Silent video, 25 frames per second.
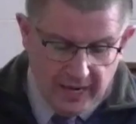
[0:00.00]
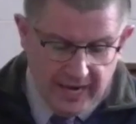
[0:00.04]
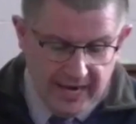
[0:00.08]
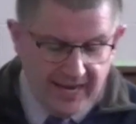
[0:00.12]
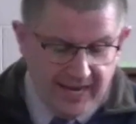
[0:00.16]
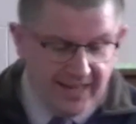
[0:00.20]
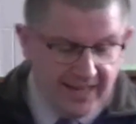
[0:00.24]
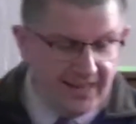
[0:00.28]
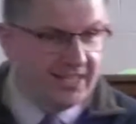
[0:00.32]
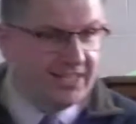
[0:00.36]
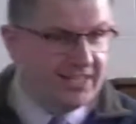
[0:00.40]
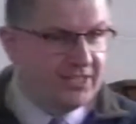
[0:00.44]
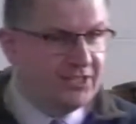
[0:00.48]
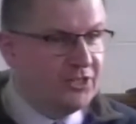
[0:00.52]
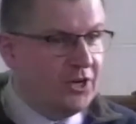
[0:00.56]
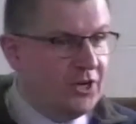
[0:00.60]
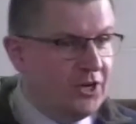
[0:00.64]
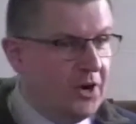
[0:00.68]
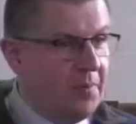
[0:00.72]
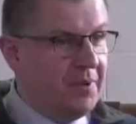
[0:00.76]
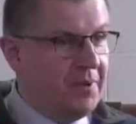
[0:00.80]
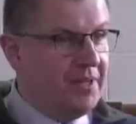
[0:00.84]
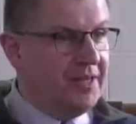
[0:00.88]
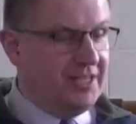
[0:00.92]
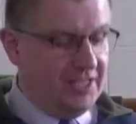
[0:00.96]
Okay, the
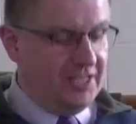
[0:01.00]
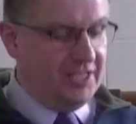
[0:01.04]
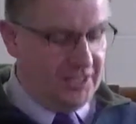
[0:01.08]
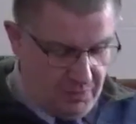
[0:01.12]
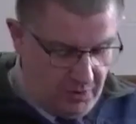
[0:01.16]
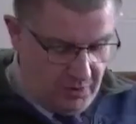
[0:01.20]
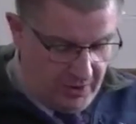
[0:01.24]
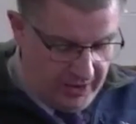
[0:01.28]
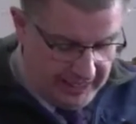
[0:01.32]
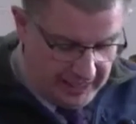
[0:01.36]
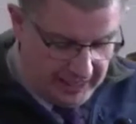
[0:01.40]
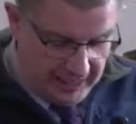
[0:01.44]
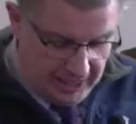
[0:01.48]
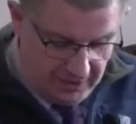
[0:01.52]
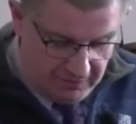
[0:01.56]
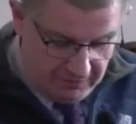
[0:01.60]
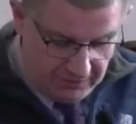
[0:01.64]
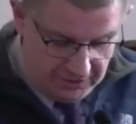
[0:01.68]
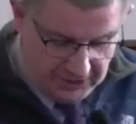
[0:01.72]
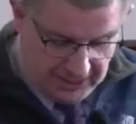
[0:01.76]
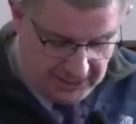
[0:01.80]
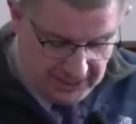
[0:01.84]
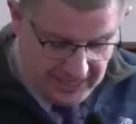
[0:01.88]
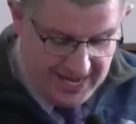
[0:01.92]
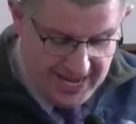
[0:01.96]
sermon this morning
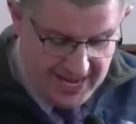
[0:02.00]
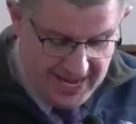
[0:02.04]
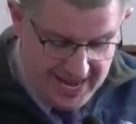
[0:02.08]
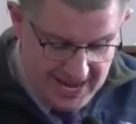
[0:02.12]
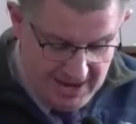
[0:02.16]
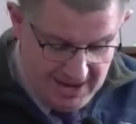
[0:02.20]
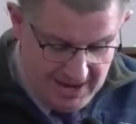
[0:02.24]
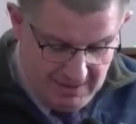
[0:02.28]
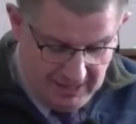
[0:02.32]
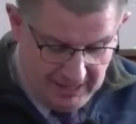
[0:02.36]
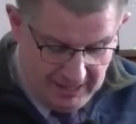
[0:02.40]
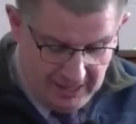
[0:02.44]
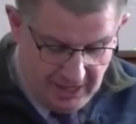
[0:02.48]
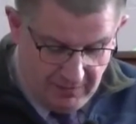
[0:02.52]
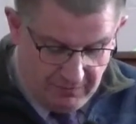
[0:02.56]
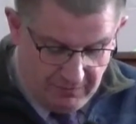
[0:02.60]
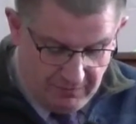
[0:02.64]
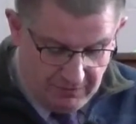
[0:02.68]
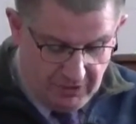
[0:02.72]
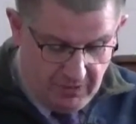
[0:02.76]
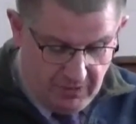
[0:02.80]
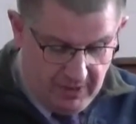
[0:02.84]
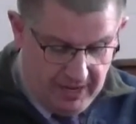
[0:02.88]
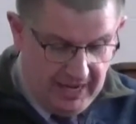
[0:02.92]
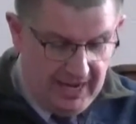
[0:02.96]
covers
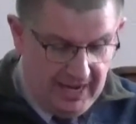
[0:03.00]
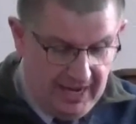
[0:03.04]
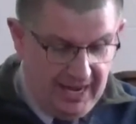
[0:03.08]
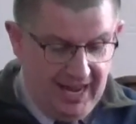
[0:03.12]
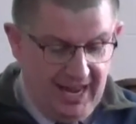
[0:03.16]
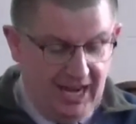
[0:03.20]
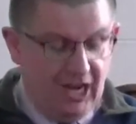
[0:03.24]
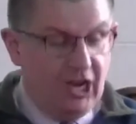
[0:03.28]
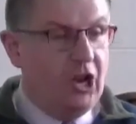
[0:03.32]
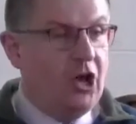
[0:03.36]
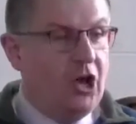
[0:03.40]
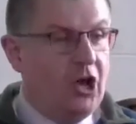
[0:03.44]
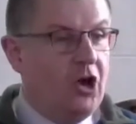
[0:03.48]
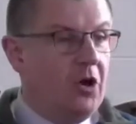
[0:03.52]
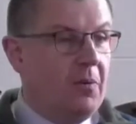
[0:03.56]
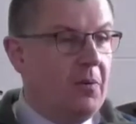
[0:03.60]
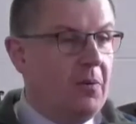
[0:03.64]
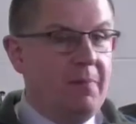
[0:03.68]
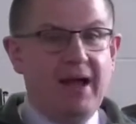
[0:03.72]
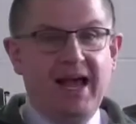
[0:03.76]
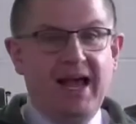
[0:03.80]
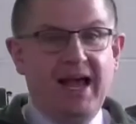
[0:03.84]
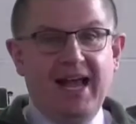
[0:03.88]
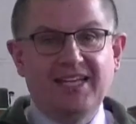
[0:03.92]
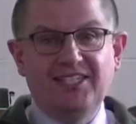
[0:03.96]
quite a
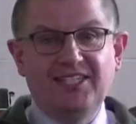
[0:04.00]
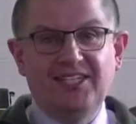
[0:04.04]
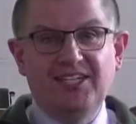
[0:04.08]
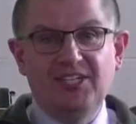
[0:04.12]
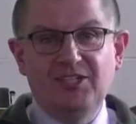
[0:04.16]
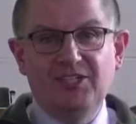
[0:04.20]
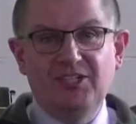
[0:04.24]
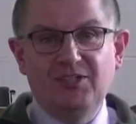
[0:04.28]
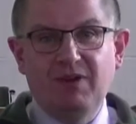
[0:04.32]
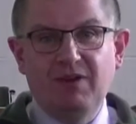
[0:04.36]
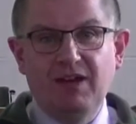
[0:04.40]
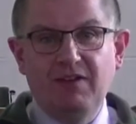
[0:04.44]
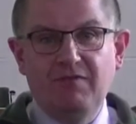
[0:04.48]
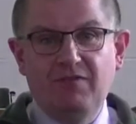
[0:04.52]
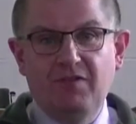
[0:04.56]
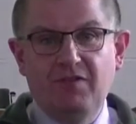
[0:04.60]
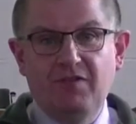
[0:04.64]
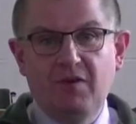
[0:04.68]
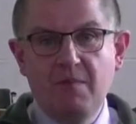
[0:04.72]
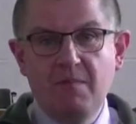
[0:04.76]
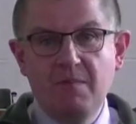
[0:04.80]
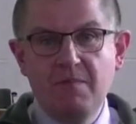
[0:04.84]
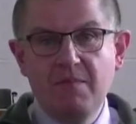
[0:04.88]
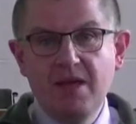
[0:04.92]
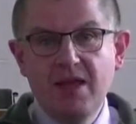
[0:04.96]
long passage, right
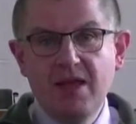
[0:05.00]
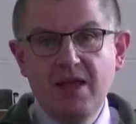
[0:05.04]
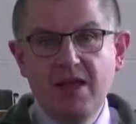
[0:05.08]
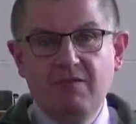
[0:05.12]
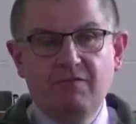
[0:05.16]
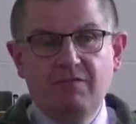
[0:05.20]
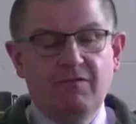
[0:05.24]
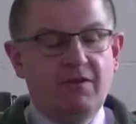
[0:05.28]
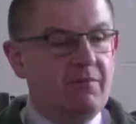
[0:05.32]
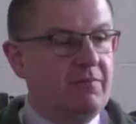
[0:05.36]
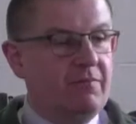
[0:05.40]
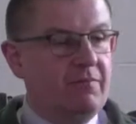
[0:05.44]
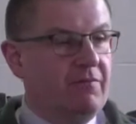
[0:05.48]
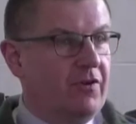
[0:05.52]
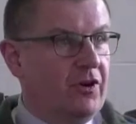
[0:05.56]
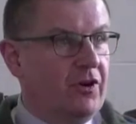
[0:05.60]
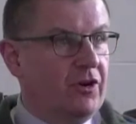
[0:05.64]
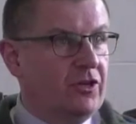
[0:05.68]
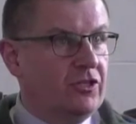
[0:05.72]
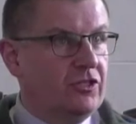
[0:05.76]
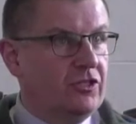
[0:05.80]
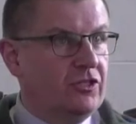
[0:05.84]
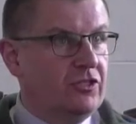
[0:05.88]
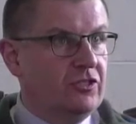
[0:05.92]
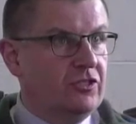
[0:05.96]
from
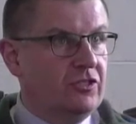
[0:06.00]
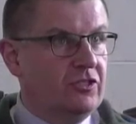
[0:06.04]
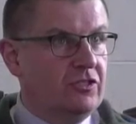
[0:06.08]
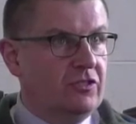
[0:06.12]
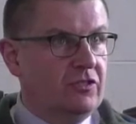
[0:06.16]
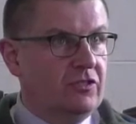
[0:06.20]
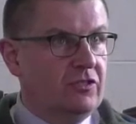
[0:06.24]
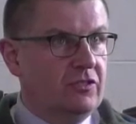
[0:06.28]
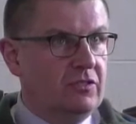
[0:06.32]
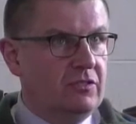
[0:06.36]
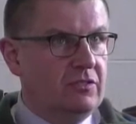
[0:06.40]
verse